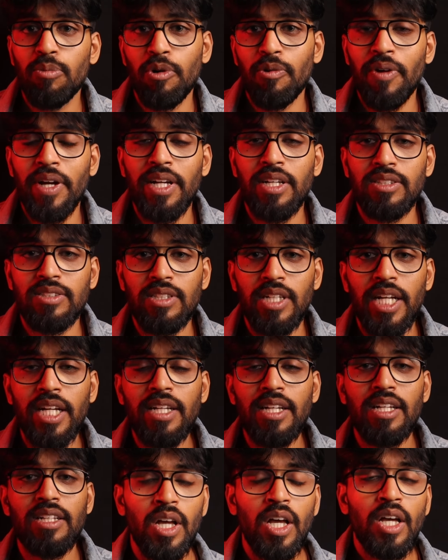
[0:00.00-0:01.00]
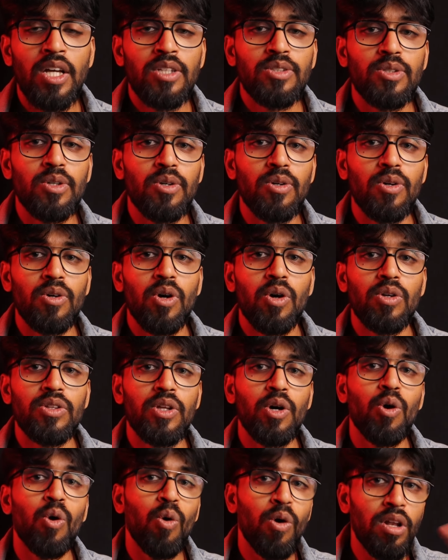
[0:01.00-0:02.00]
providers, right? So
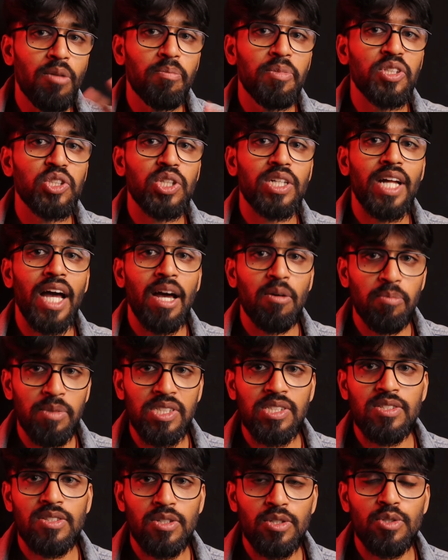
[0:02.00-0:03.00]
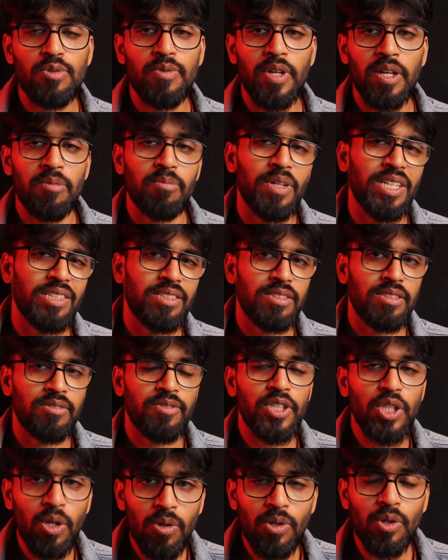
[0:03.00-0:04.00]
the whole picture happens this way. But
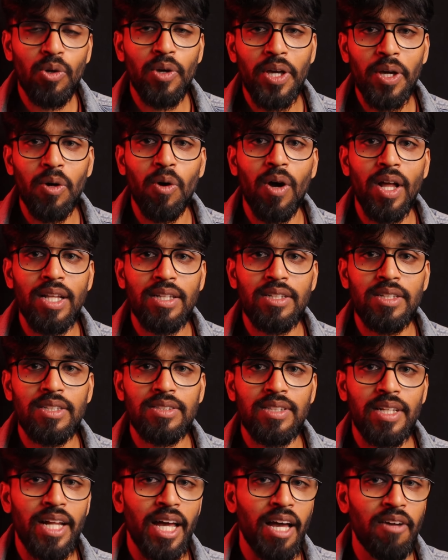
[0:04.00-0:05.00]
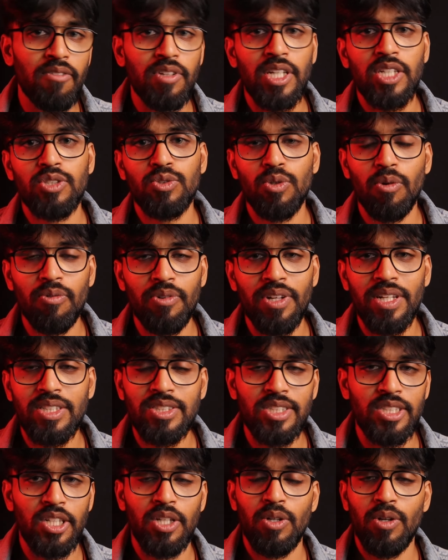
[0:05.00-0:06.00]
without knowing all this, an average software
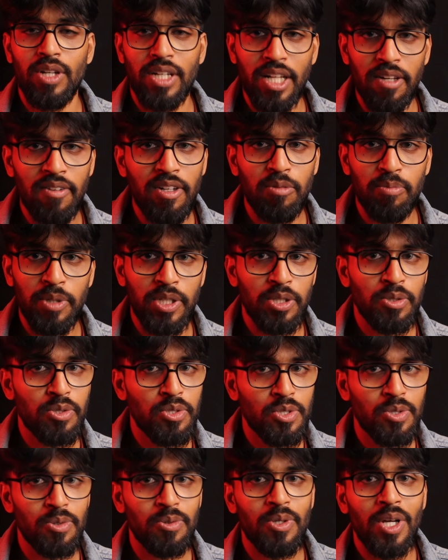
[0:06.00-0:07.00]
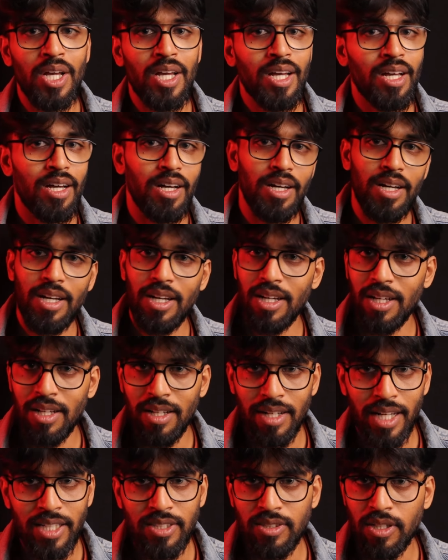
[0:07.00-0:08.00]
engineer or developer used to
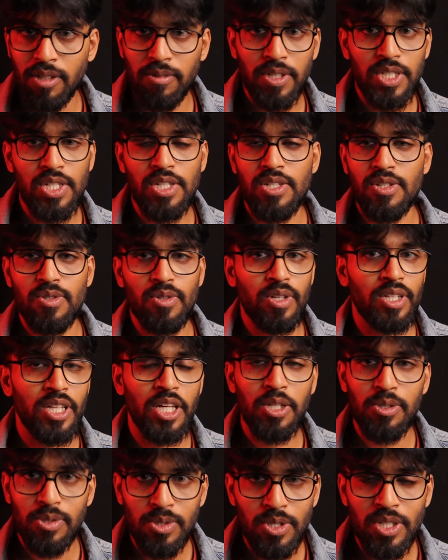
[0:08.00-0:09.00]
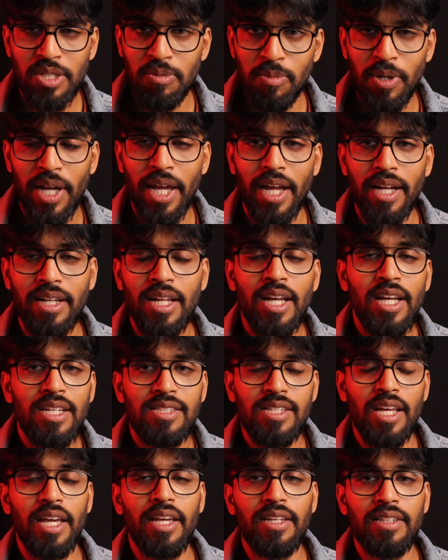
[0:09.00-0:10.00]
raise a questions, or they used to debate,
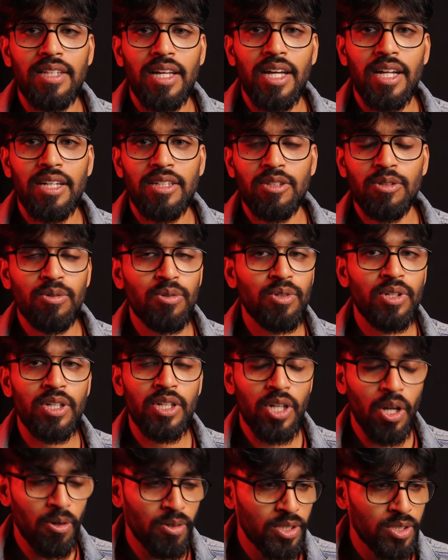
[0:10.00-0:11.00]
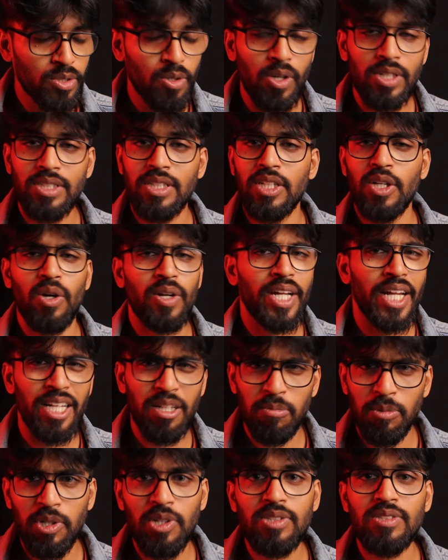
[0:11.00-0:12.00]
saying that Google Cloud is costly or
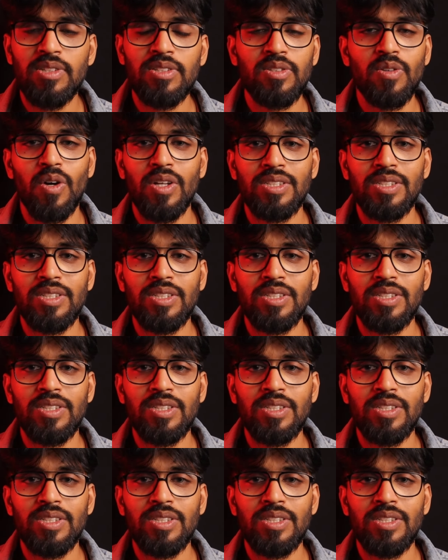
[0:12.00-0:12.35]
AWS is